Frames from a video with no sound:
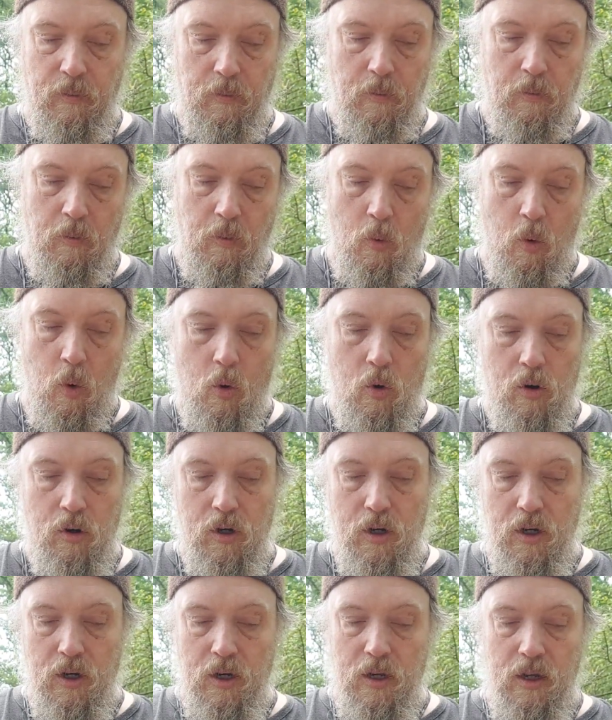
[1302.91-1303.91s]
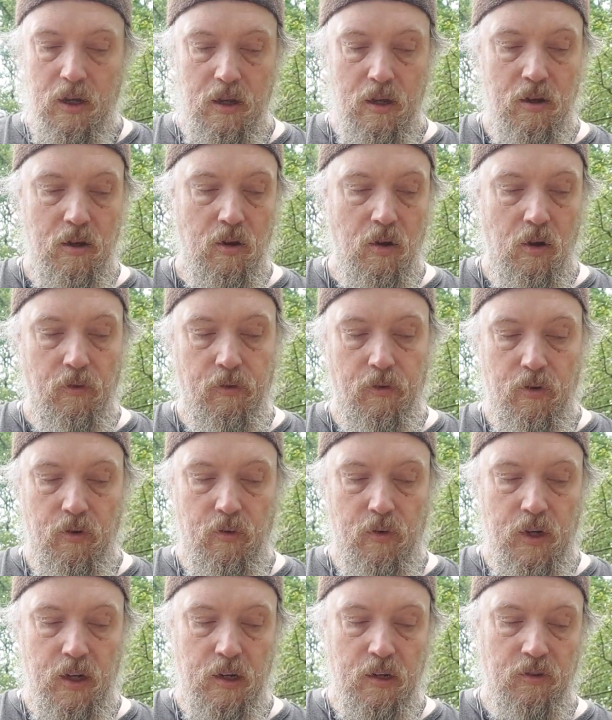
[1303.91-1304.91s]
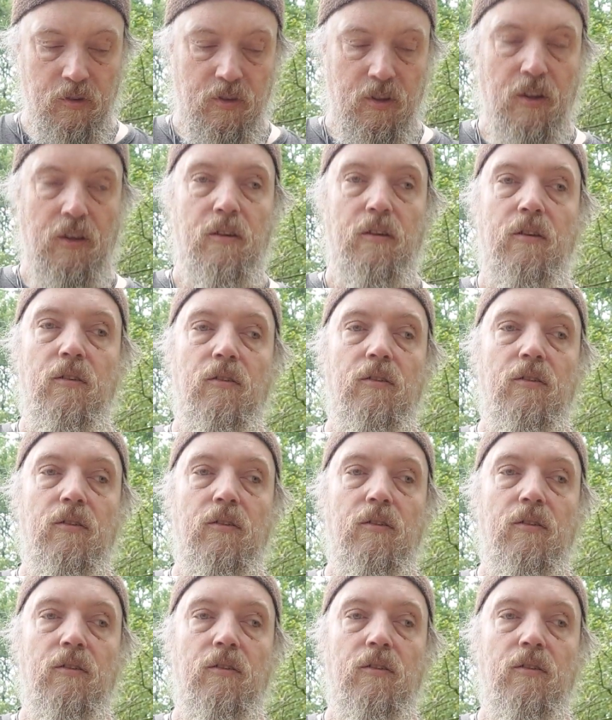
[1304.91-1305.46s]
more of a realistic